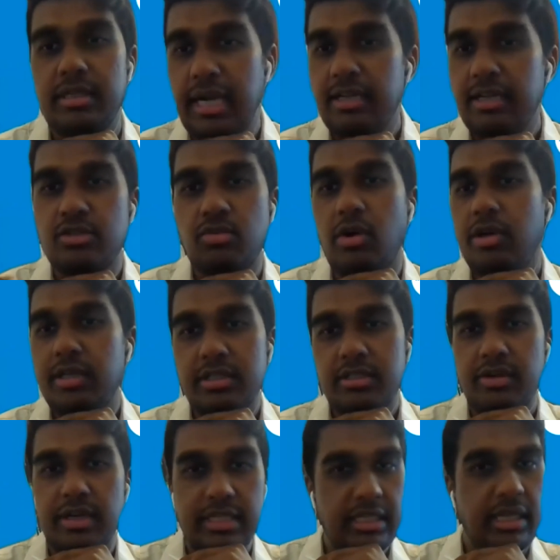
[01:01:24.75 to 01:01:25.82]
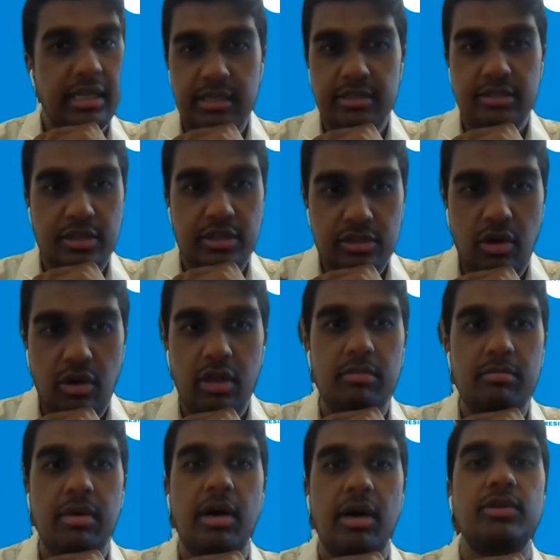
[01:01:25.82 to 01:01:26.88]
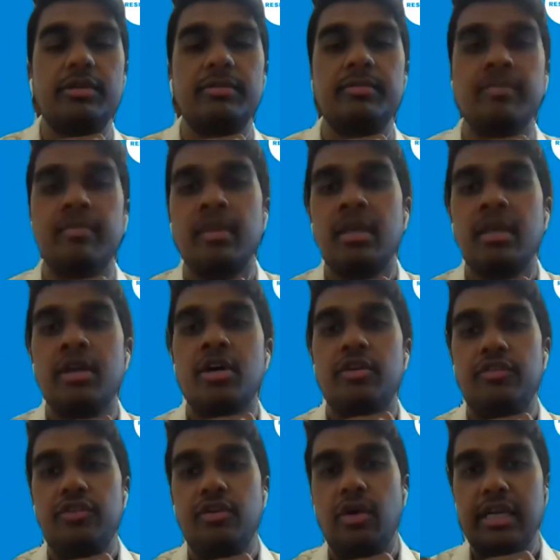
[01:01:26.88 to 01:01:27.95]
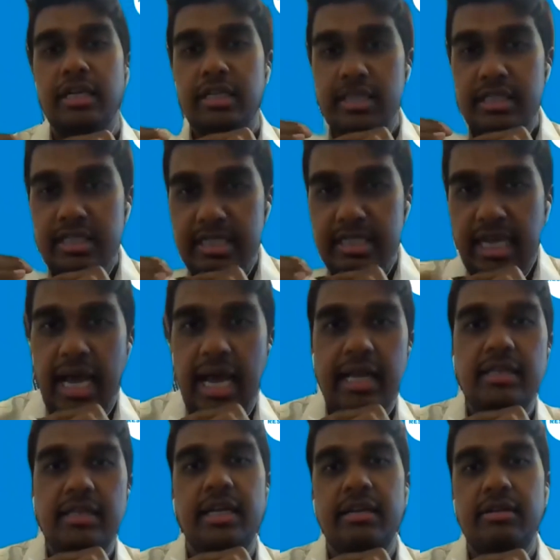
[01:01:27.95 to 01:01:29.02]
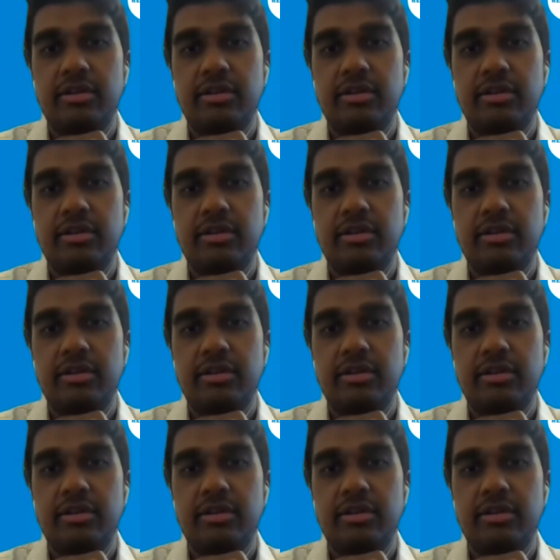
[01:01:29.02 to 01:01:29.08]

That is what is resilience is all about. If you understand that